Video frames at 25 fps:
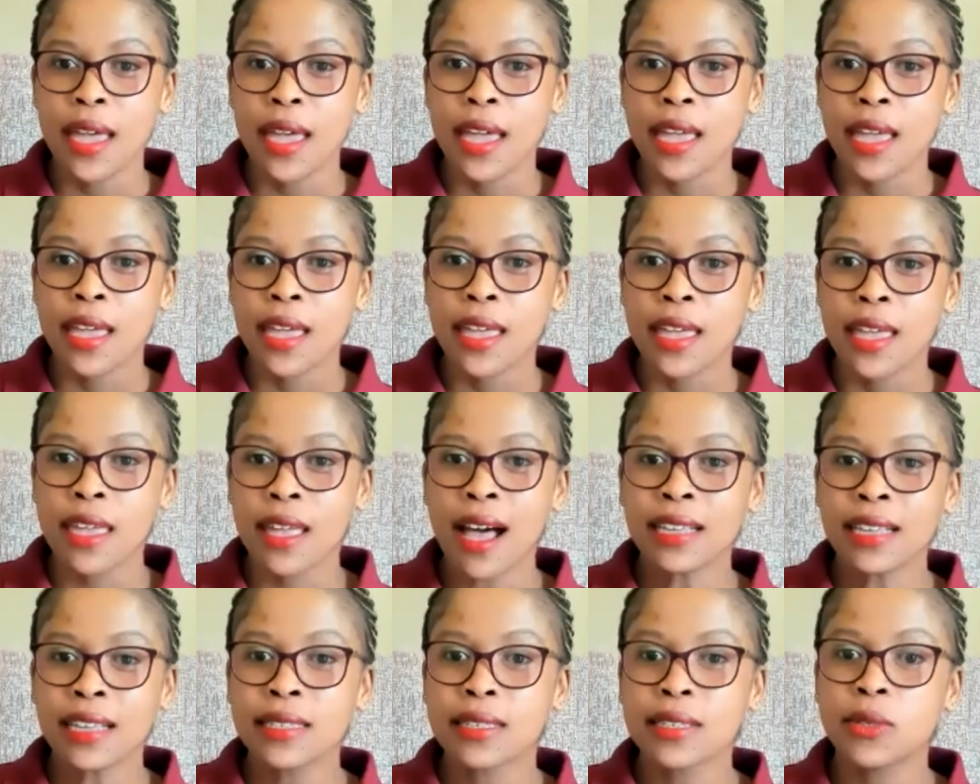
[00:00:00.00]
He
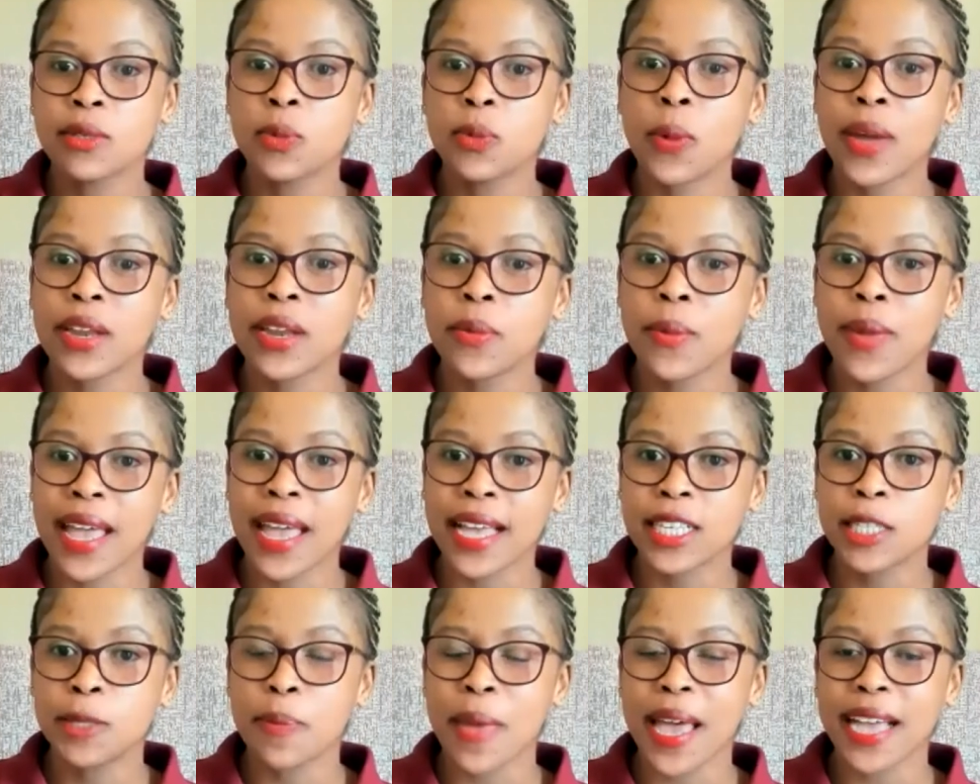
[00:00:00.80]
asks when we
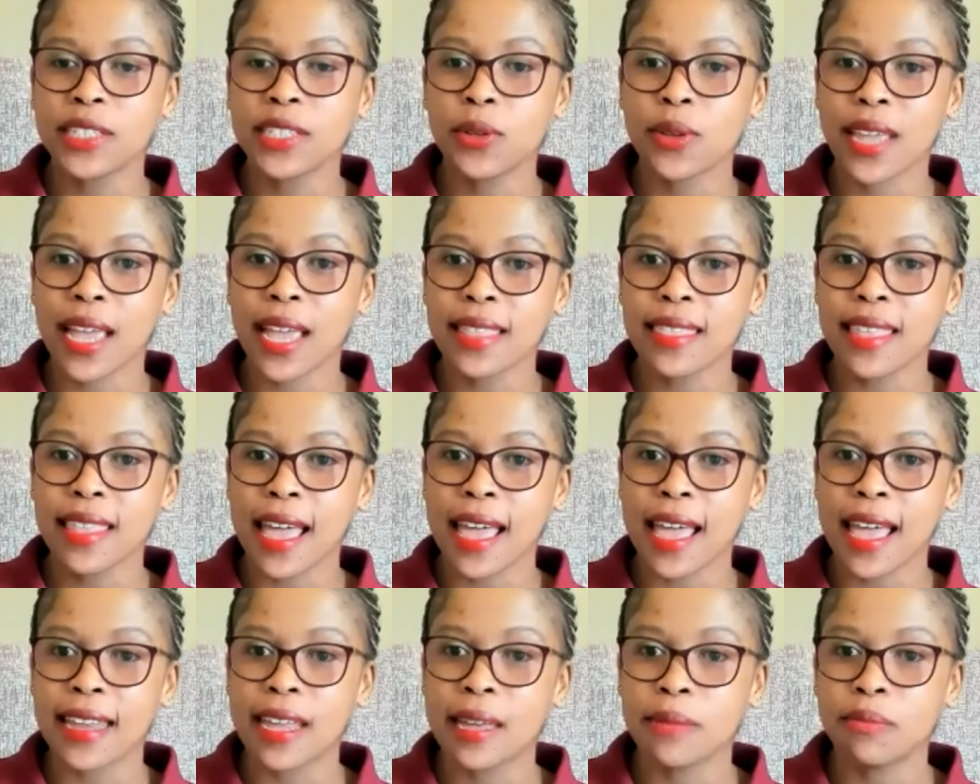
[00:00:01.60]
expect to get the
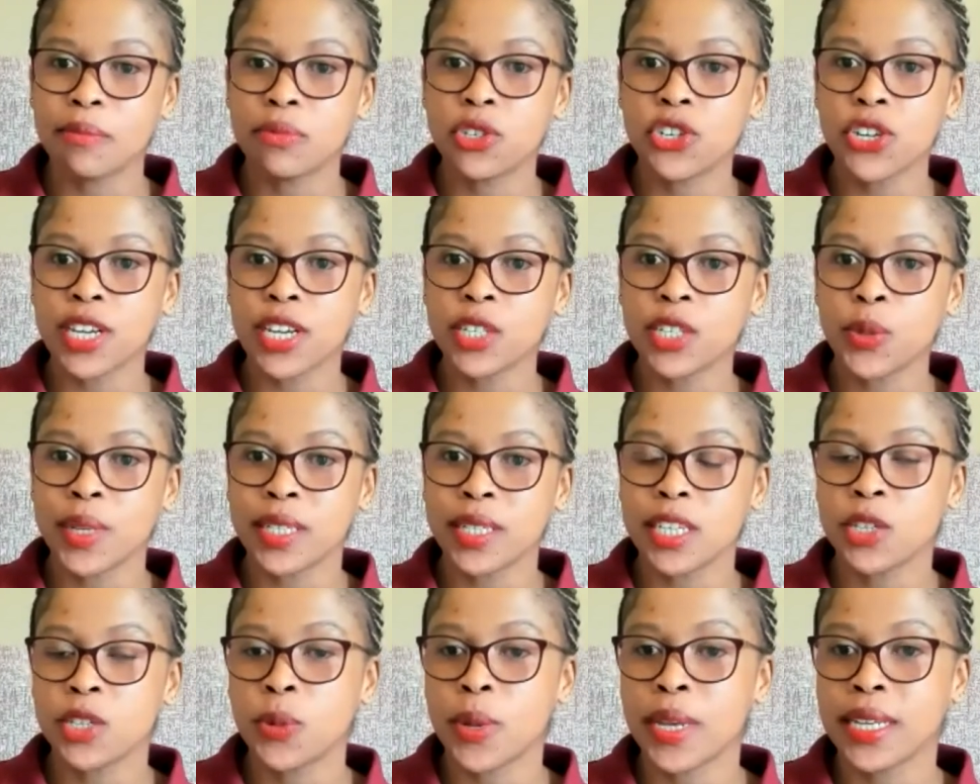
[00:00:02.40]
NMG
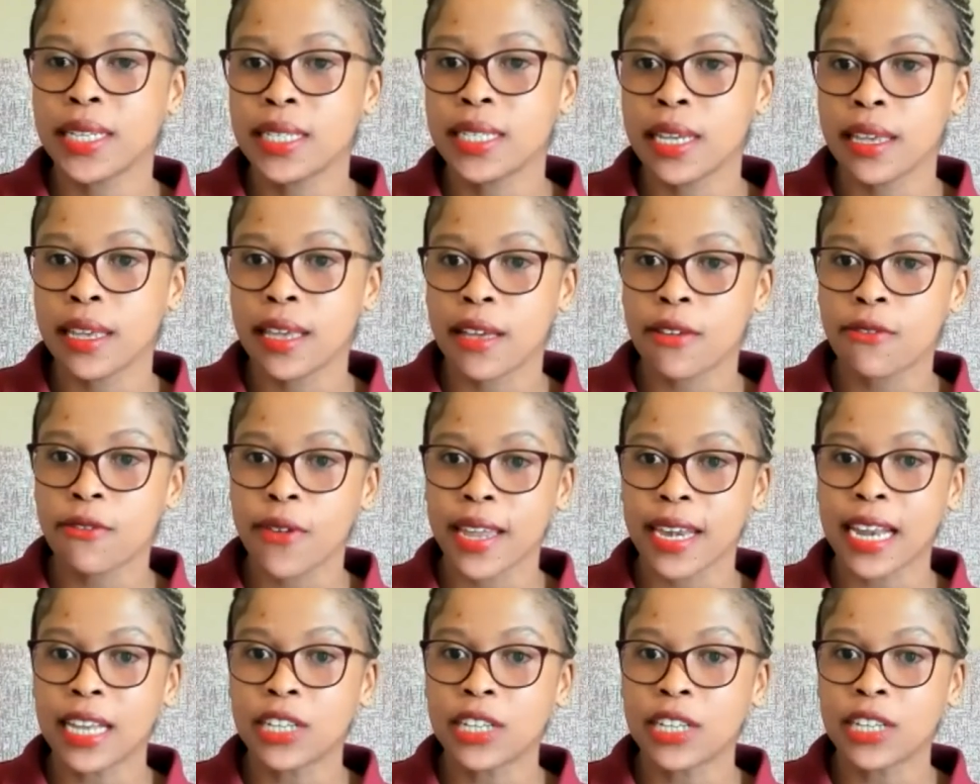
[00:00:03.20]
2020 year
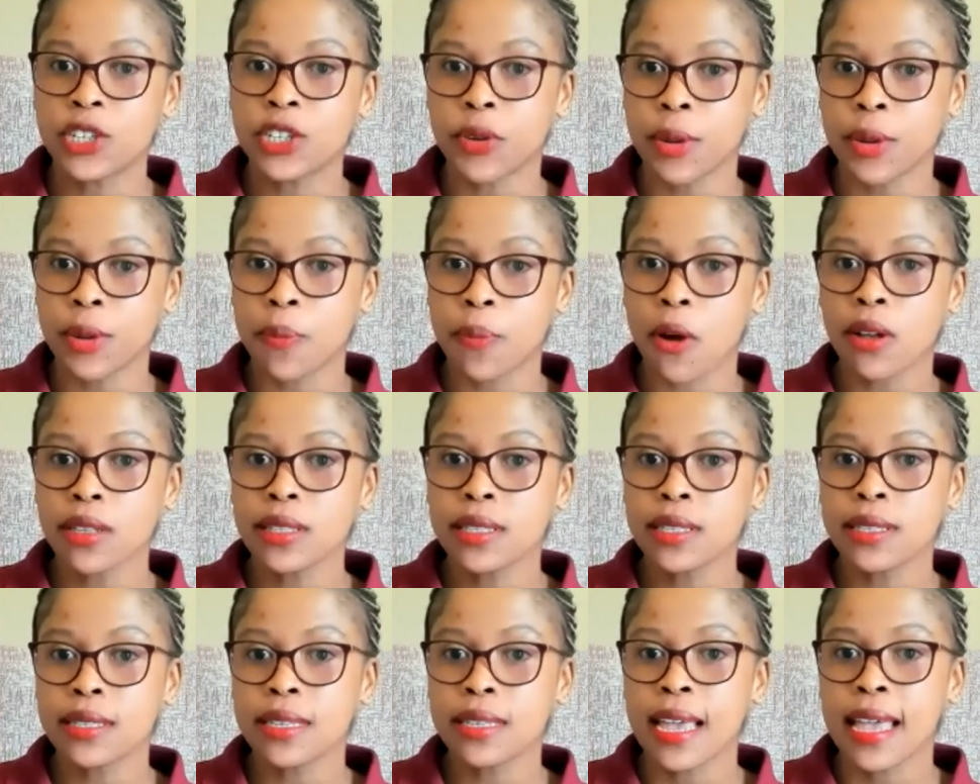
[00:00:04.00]
financial
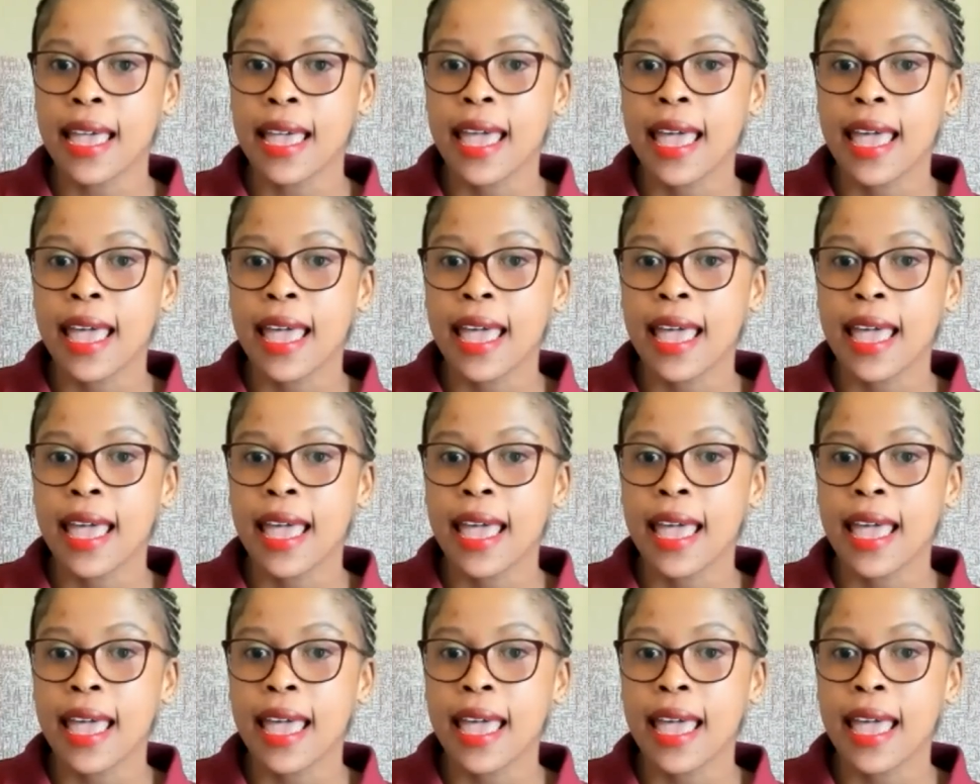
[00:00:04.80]
reports.